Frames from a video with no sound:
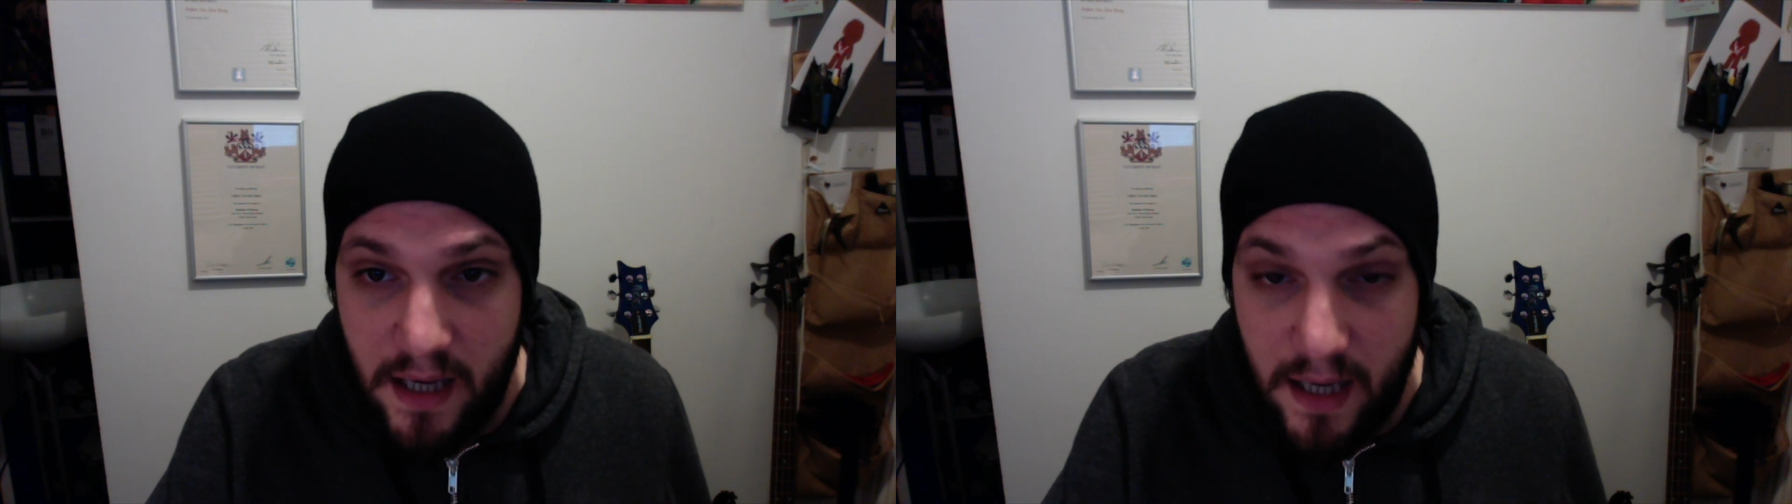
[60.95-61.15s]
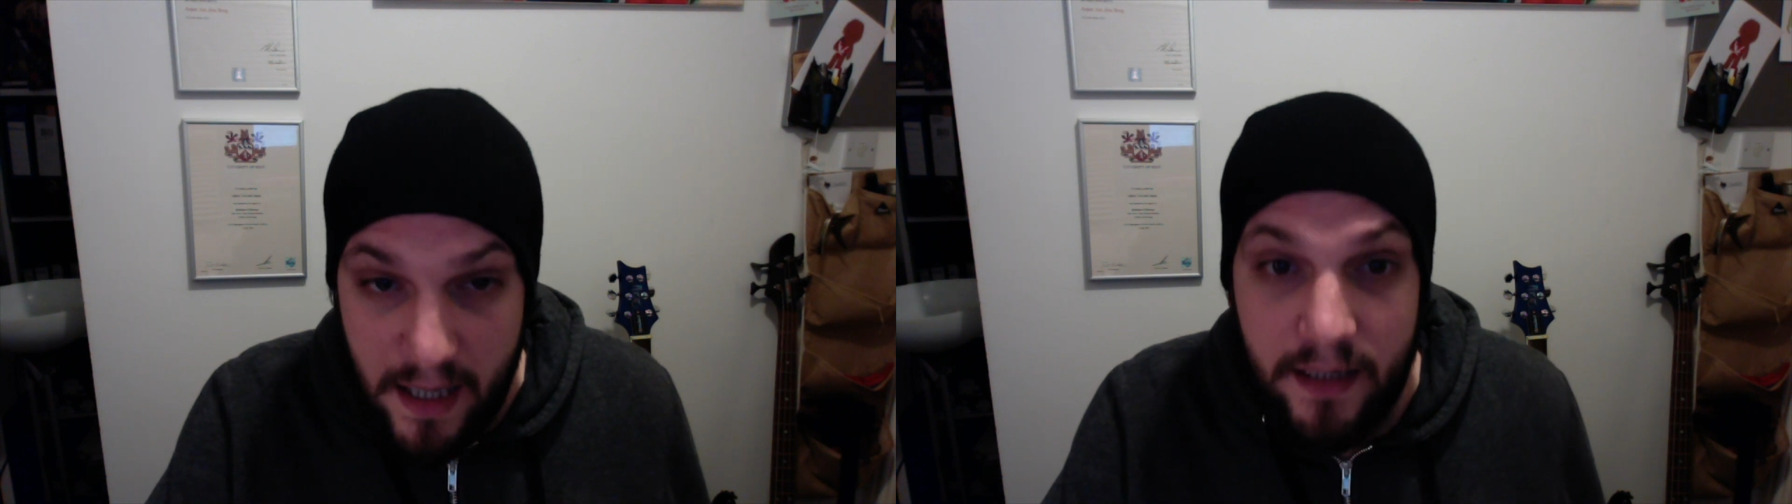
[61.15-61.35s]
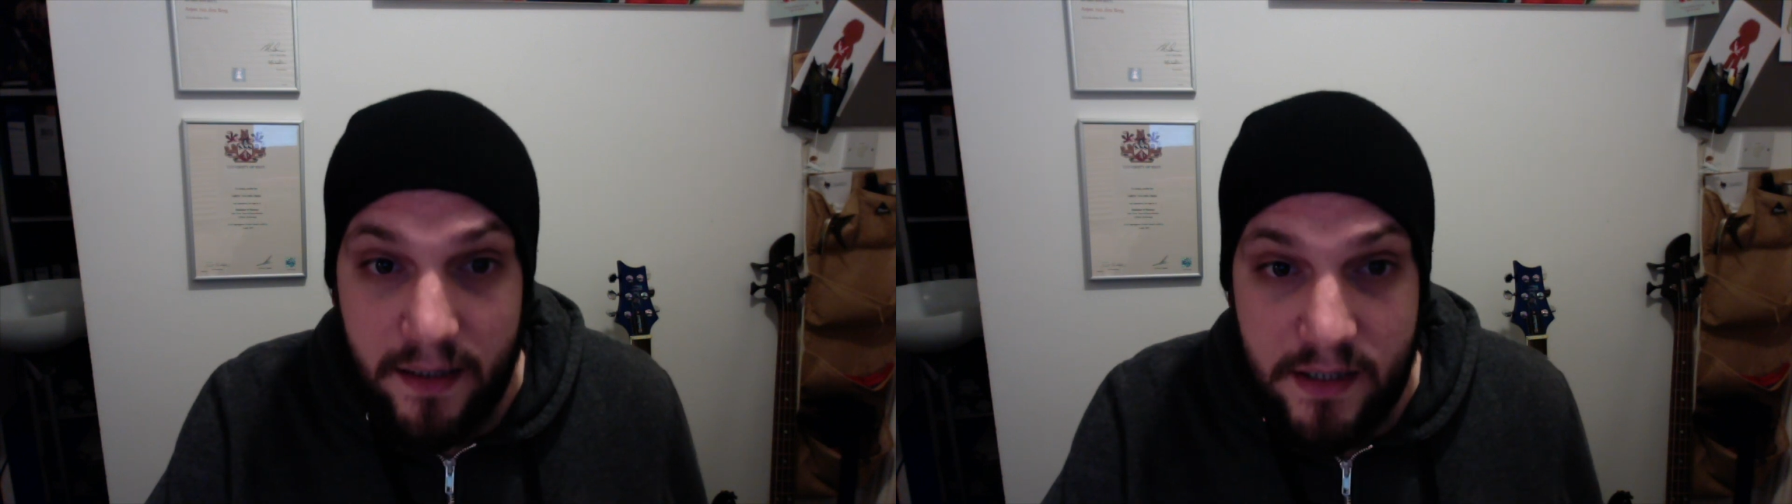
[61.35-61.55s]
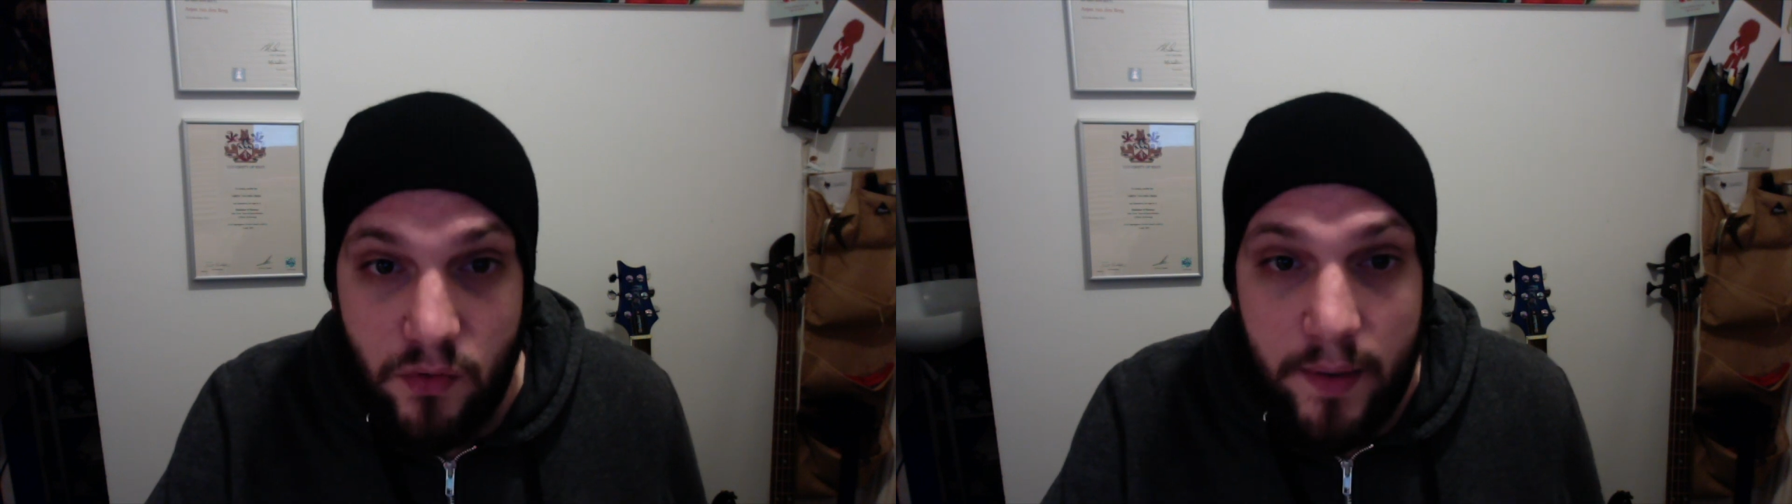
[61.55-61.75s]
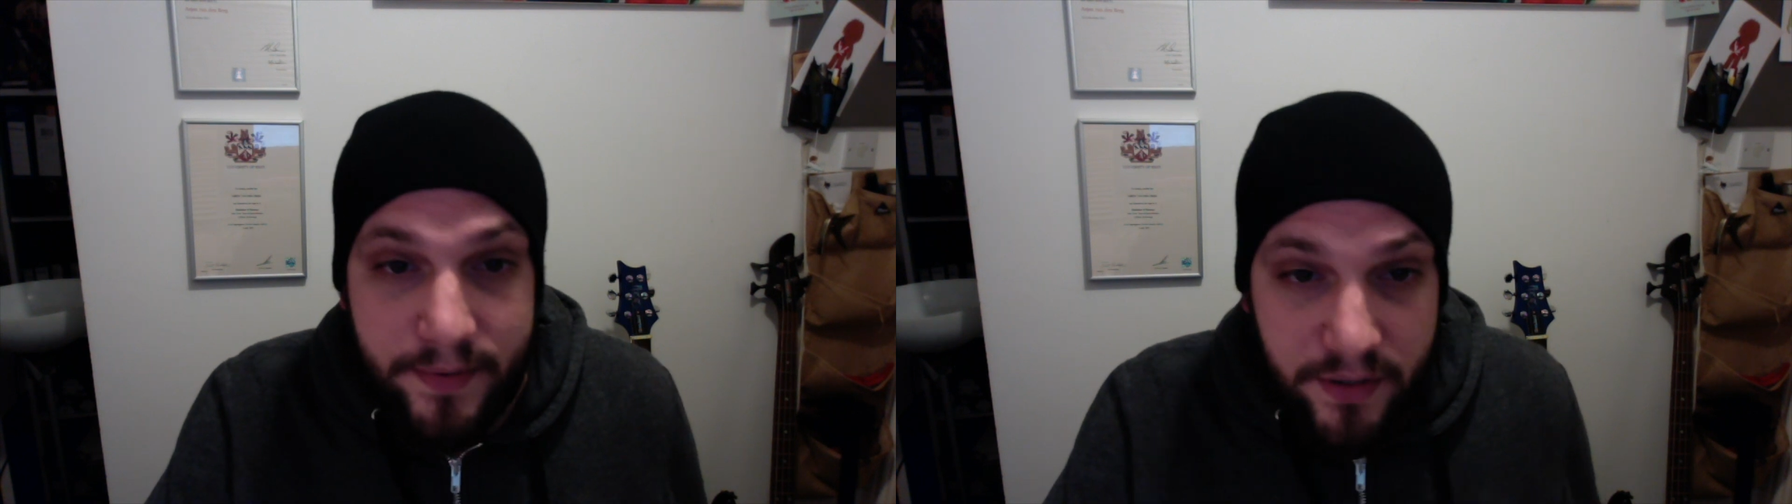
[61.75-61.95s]
uh, in the
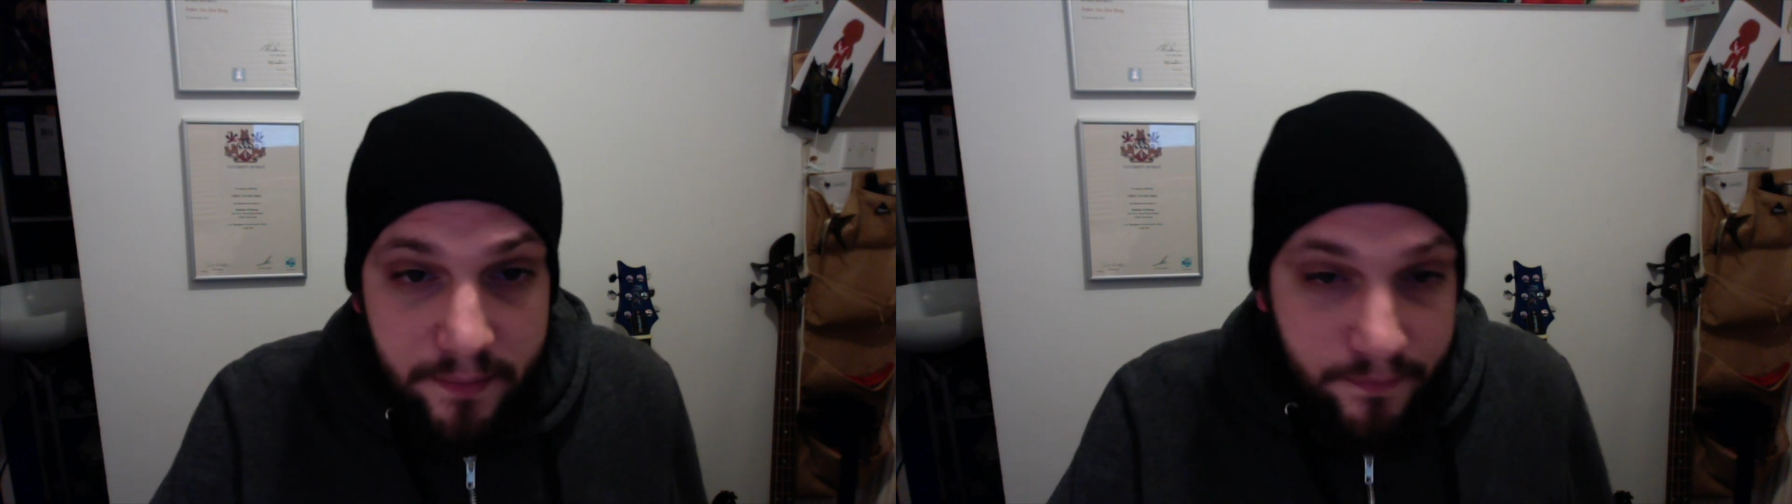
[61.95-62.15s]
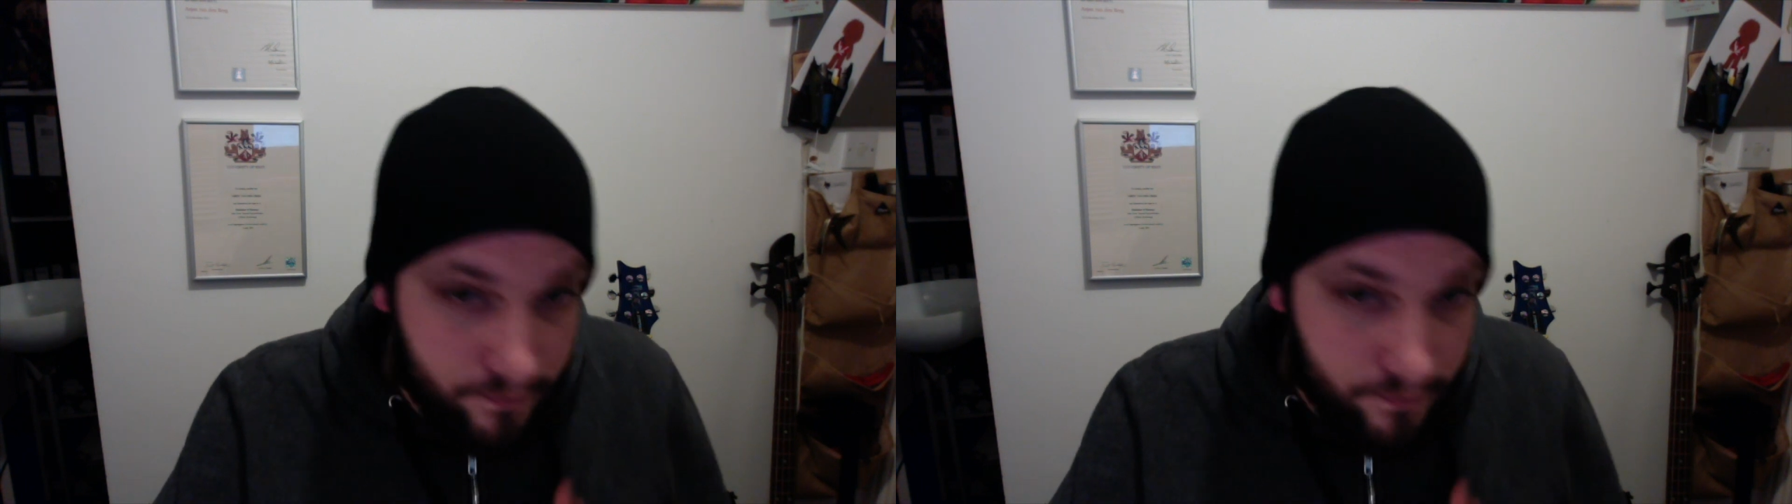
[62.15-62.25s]
description.